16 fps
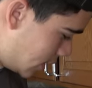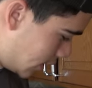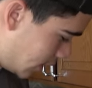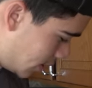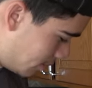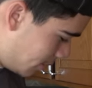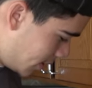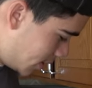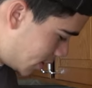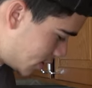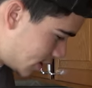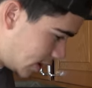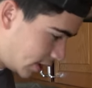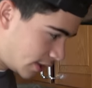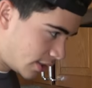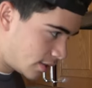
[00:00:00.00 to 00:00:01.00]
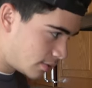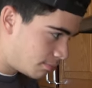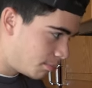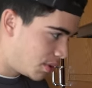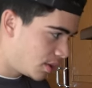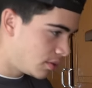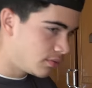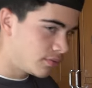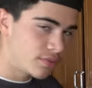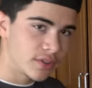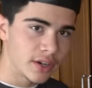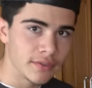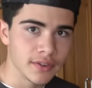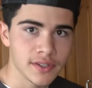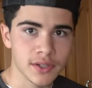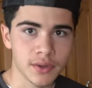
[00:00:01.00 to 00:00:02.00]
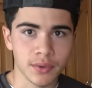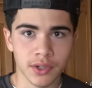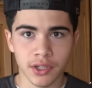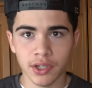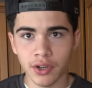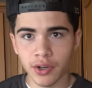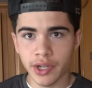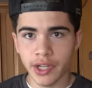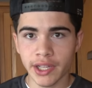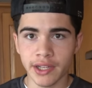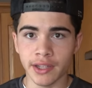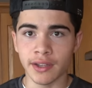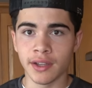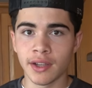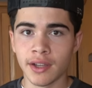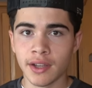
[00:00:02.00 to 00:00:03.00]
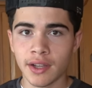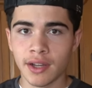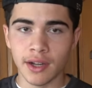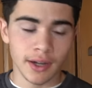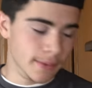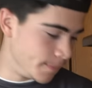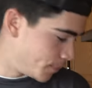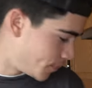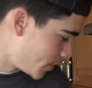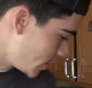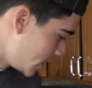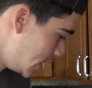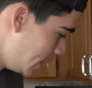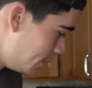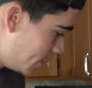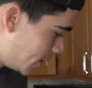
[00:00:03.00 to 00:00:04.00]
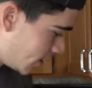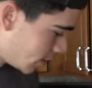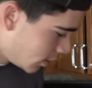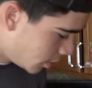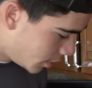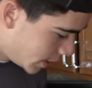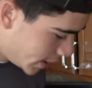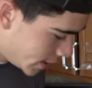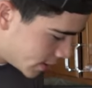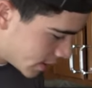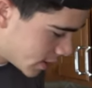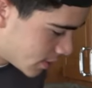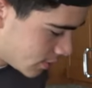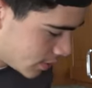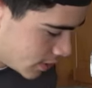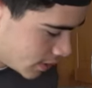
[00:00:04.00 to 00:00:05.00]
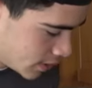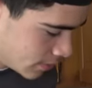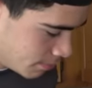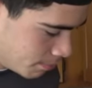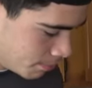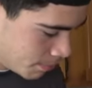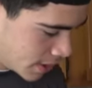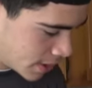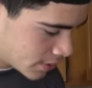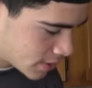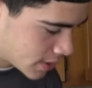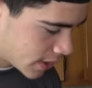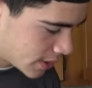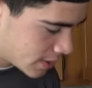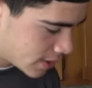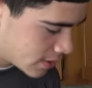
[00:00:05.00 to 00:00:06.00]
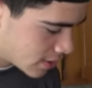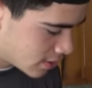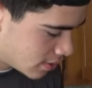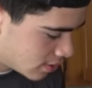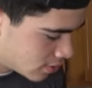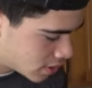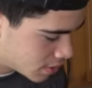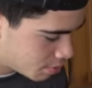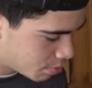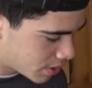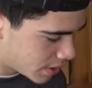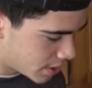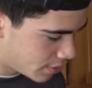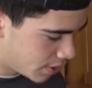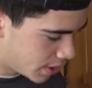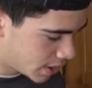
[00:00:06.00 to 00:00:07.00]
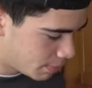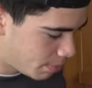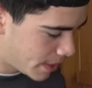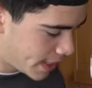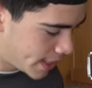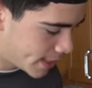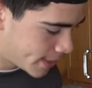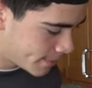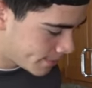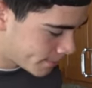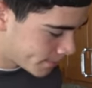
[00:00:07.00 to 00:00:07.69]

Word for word: let your butter sit there and burn forever. So we're going to go ahead and um, keep it on low heat just so it melts nice and slow. Spread it around the pan.